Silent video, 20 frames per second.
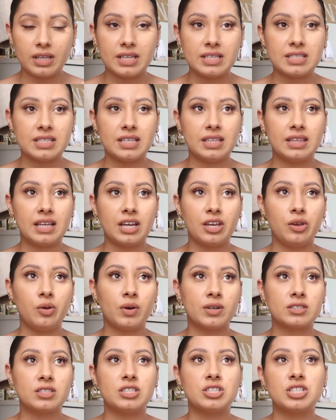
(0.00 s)
Is it that you
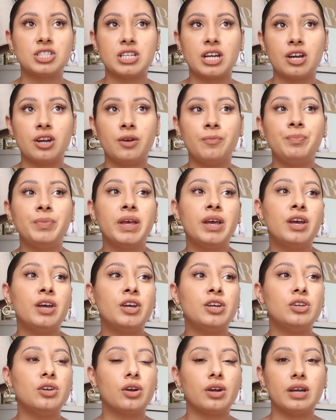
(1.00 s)
want to share
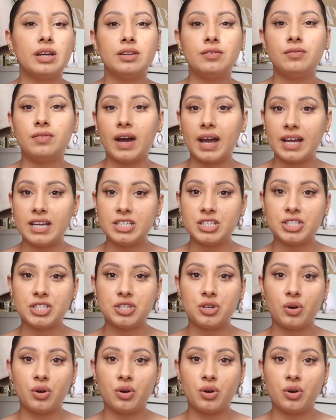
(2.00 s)
your advice,